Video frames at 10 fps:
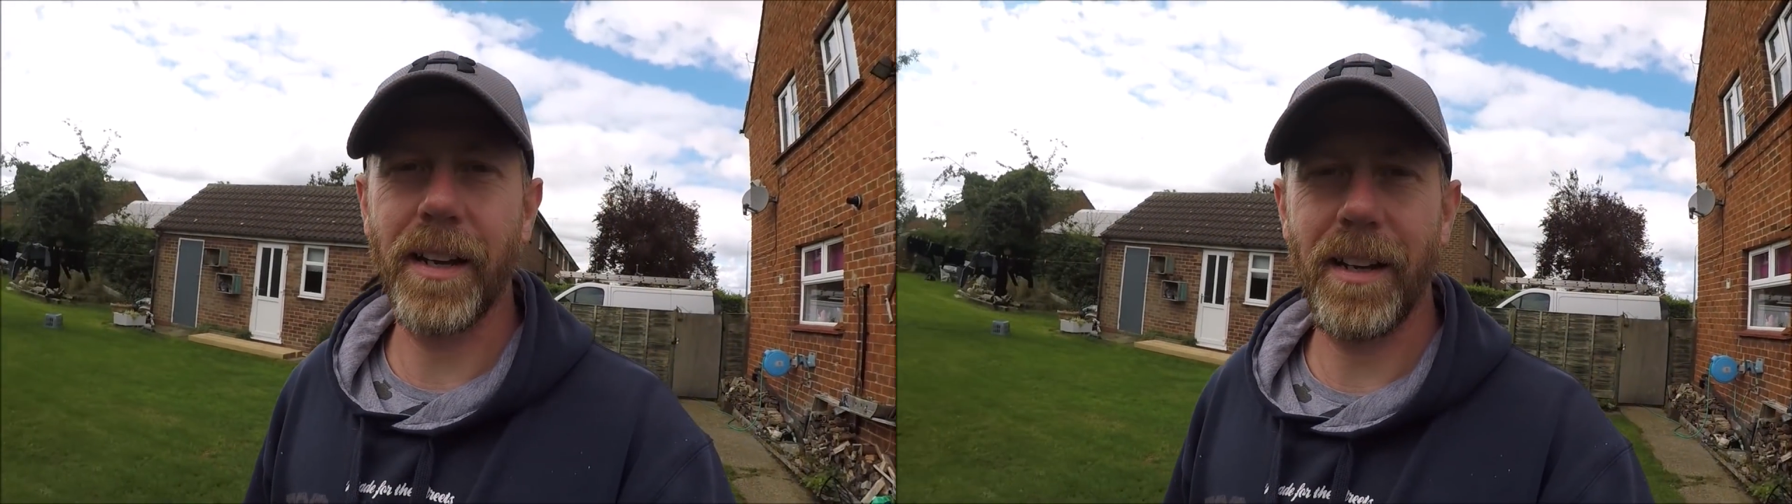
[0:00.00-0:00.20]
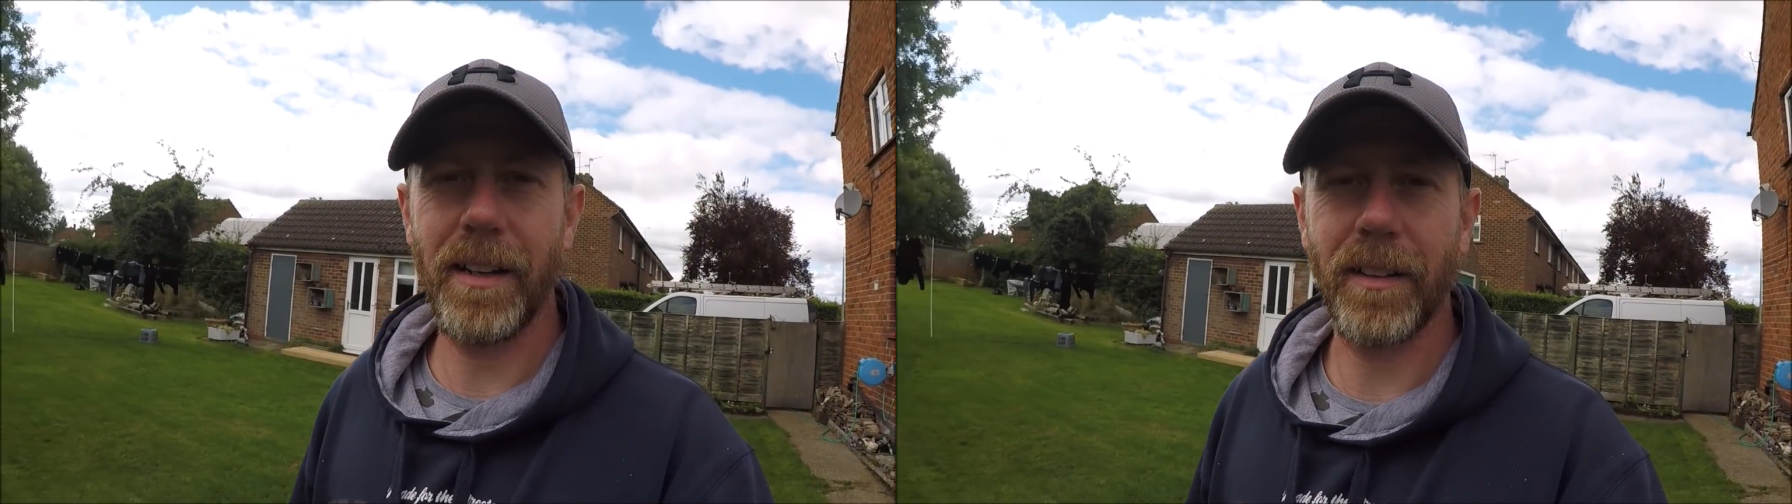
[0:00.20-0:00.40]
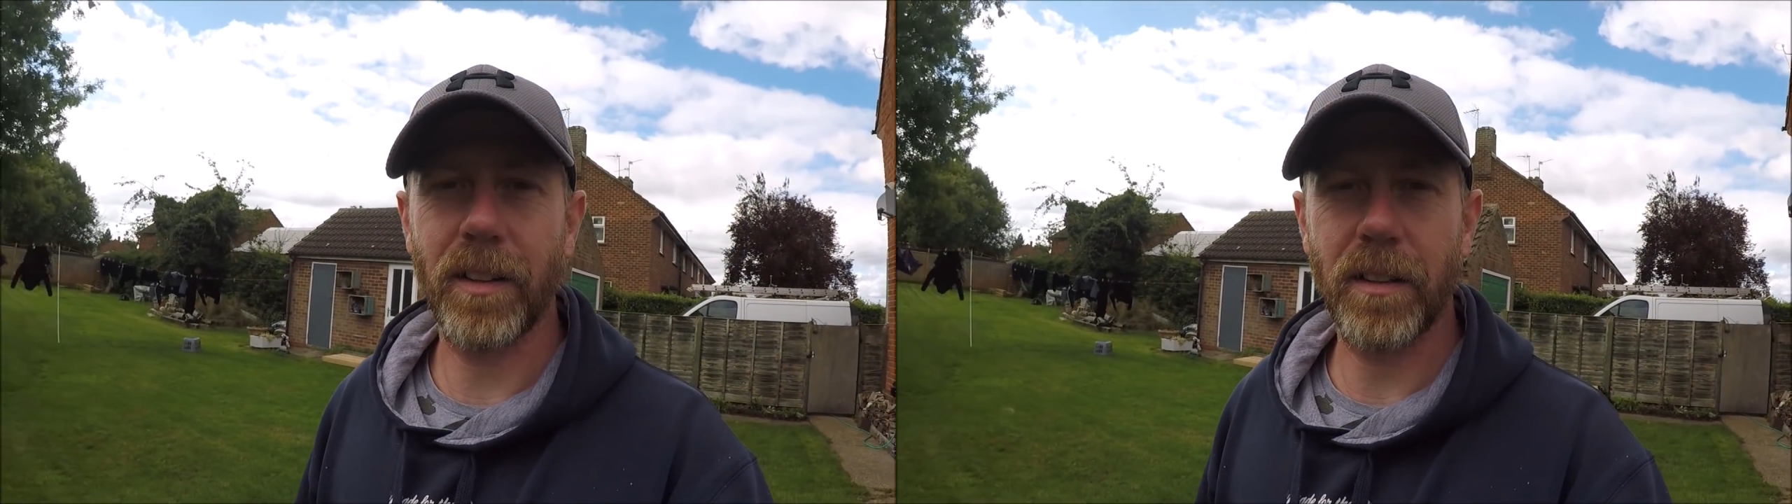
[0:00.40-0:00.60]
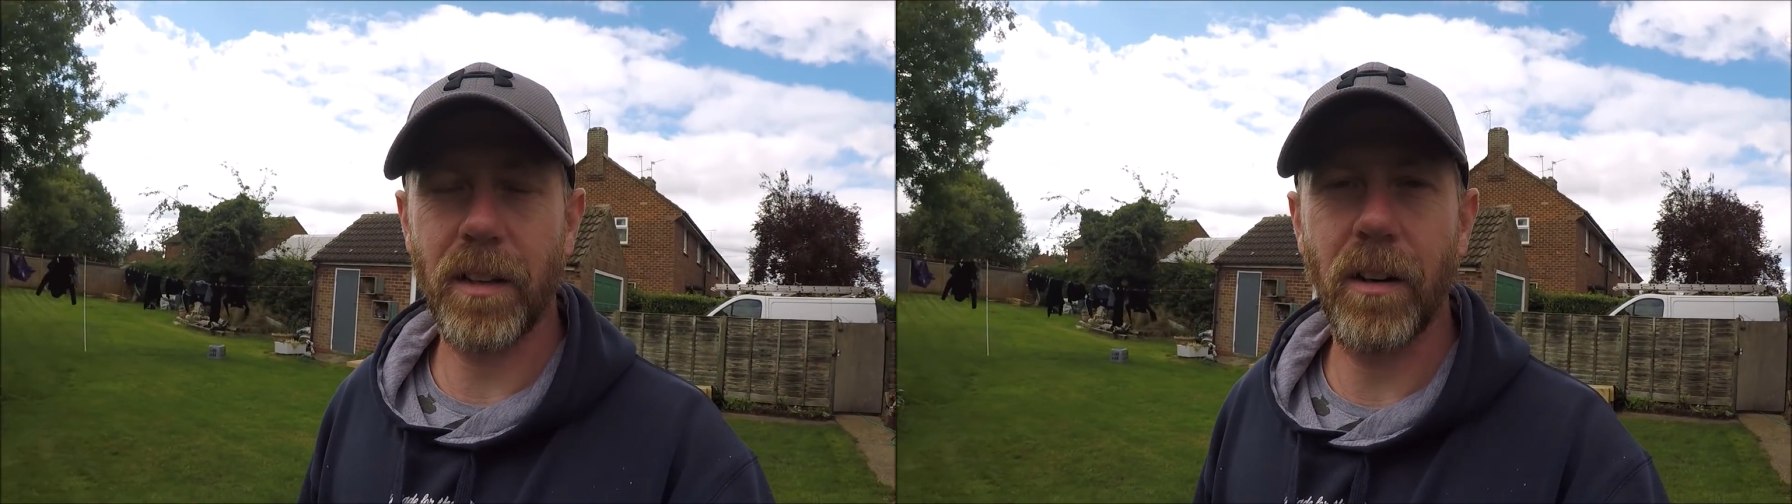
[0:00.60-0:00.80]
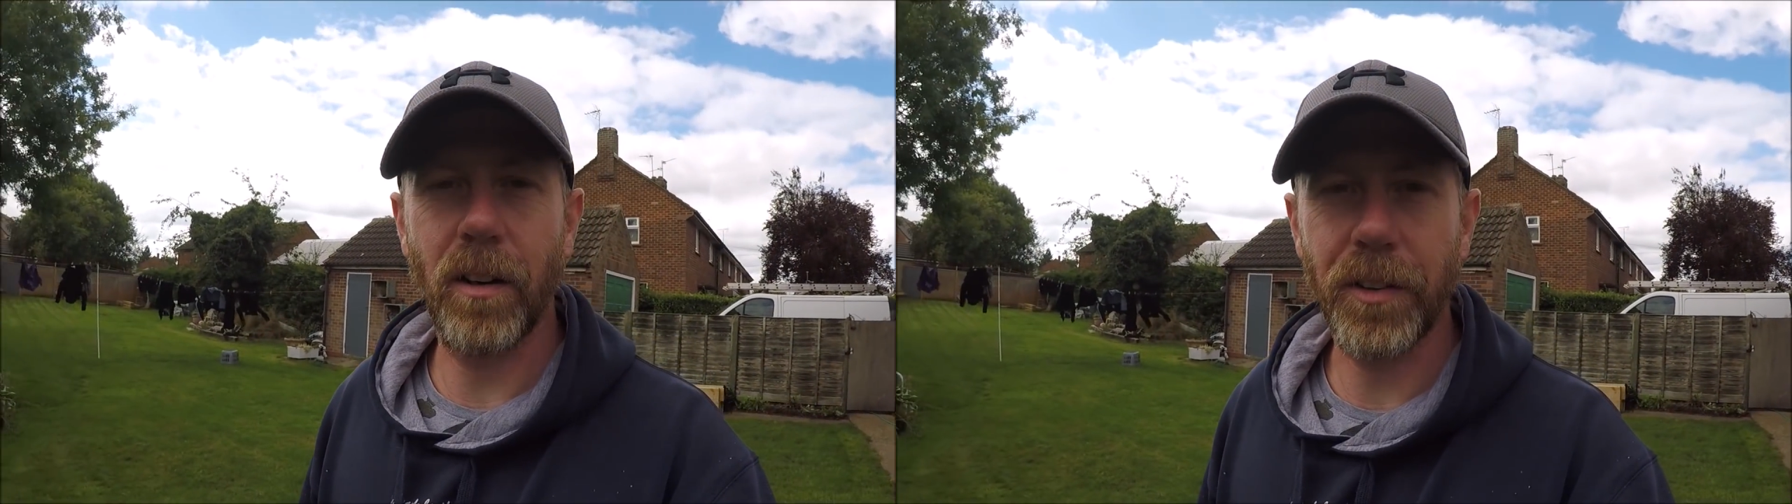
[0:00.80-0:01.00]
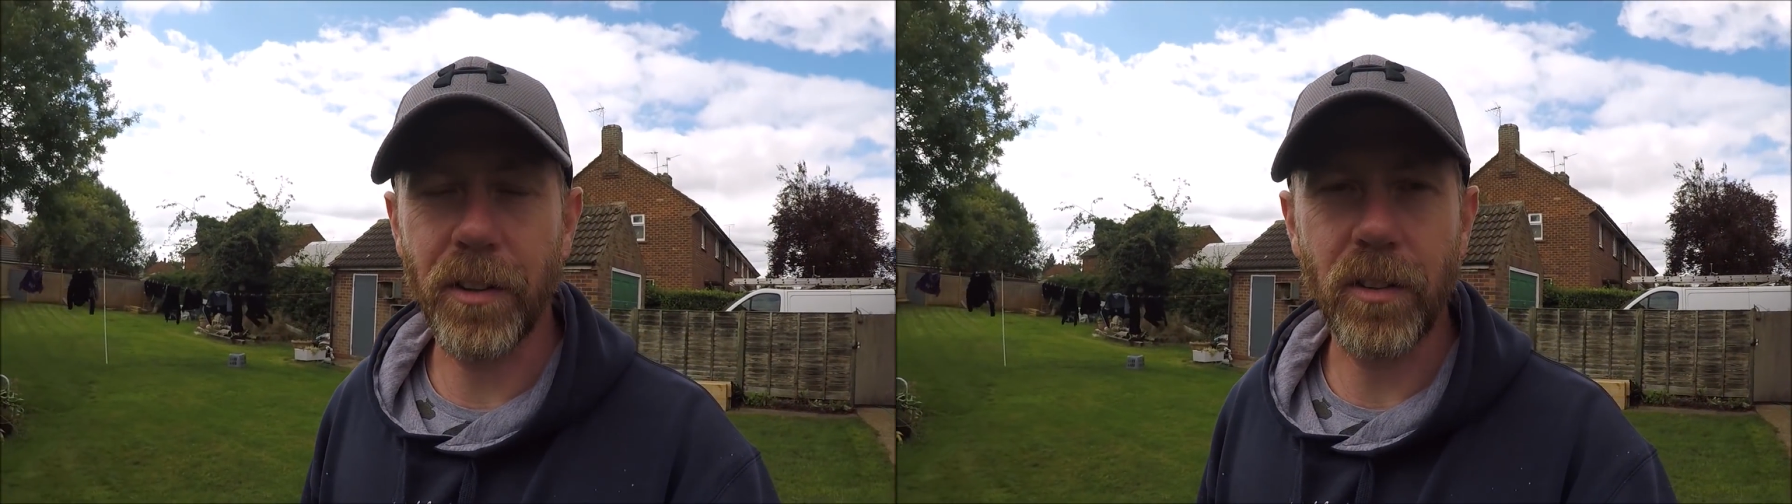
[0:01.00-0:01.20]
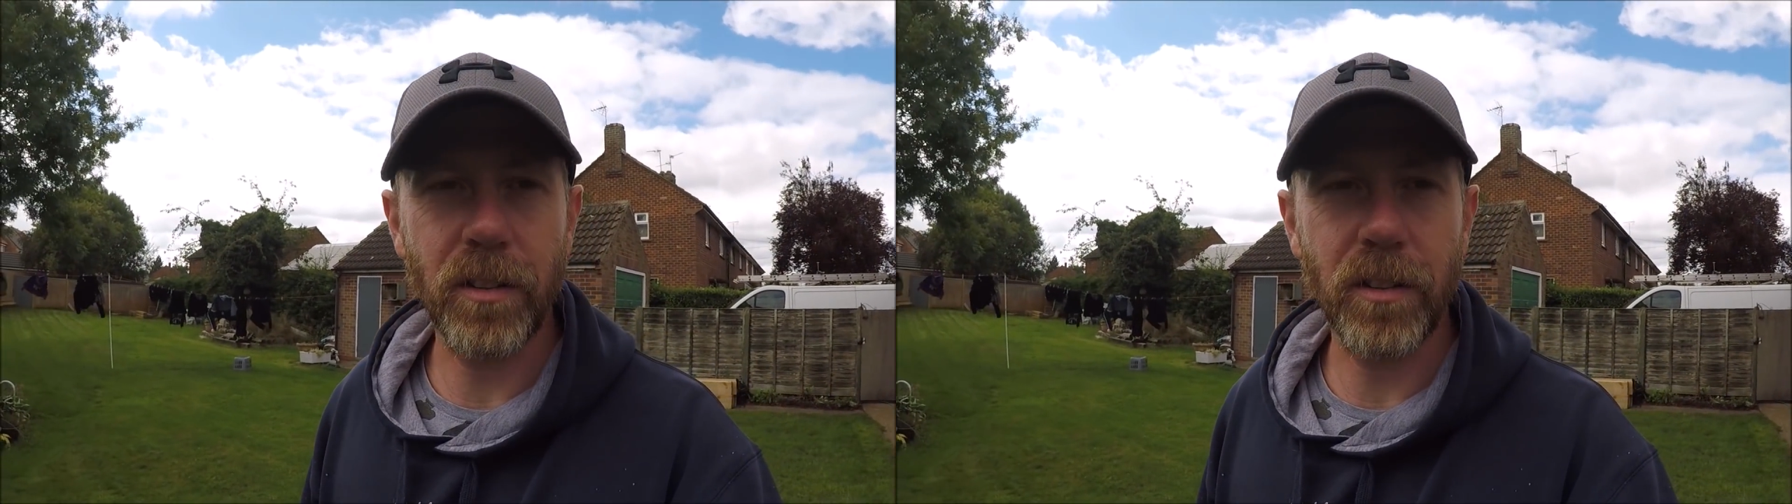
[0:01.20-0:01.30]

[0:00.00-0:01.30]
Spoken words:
it, and garden